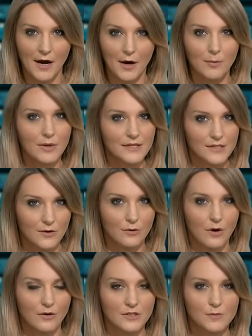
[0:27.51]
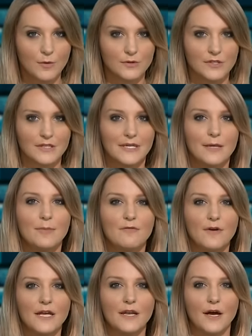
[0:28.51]
Our political correspondent Libby
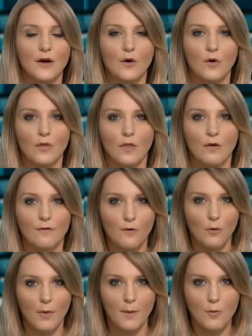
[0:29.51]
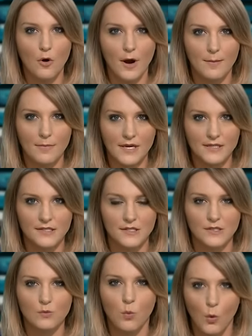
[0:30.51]
Wiener on the former Prime
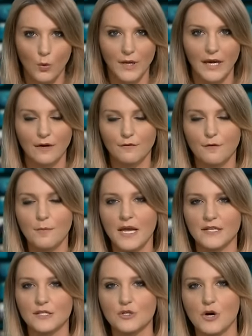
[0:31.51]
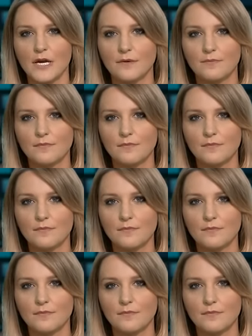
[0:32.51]
Minister's warning from history.